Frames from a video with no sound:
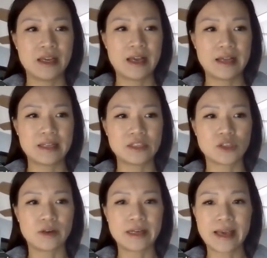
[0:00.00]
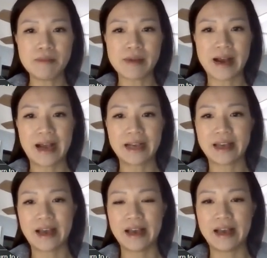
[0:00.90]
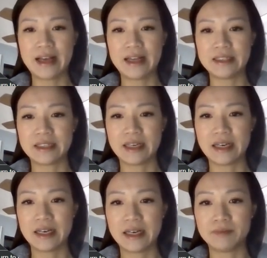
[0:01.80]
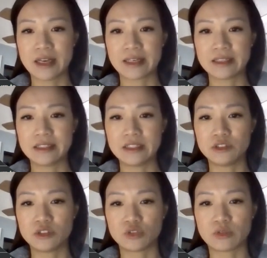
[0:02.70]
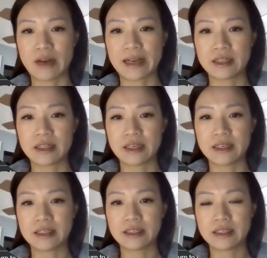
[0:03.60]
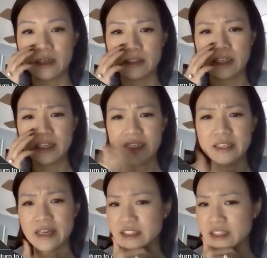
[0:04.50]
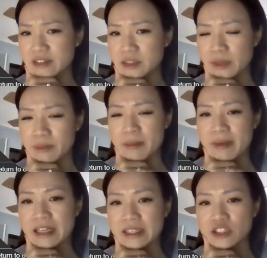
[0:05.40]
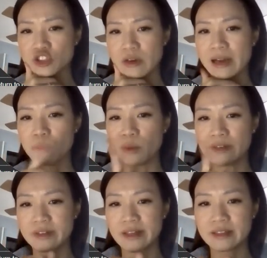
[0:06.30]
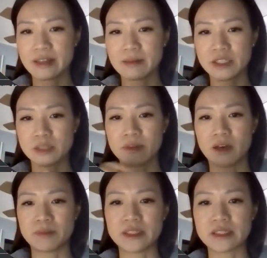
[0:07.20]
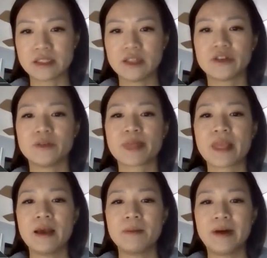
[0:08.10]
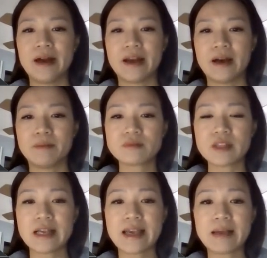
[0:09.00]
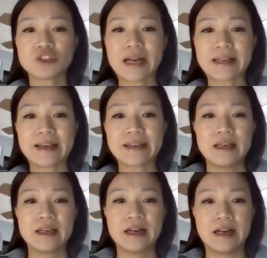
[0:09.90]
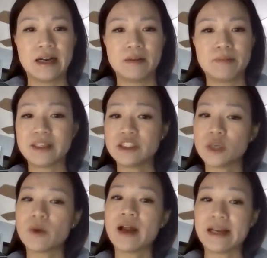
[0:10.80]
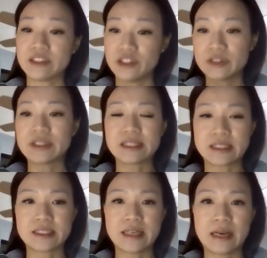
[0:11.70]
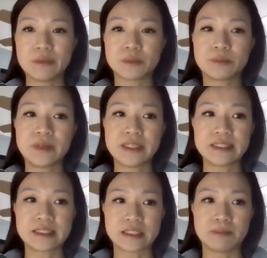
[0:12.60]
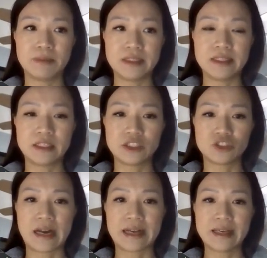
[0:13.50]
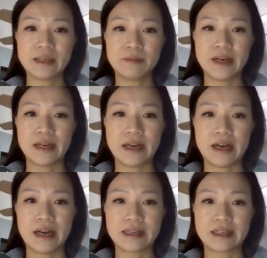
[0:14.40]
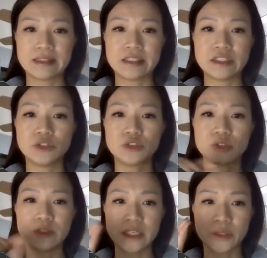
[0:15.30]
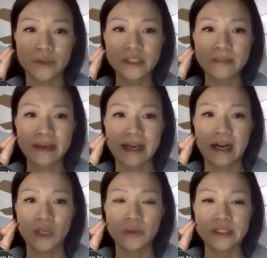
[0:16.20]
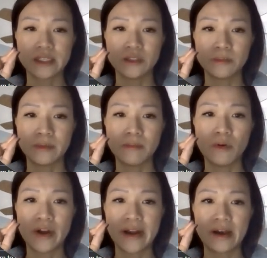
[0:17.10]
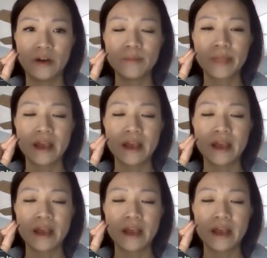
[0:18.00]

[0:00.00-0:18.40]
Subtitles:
And then so I came back and I continued to track. Did I eat 971? Maybe I didn't track one thing. They must not be this little. But I kept tracking. But you know what? You can see I was pretty disciplined in the tracking, but I continued to increase my calories a little bit more now.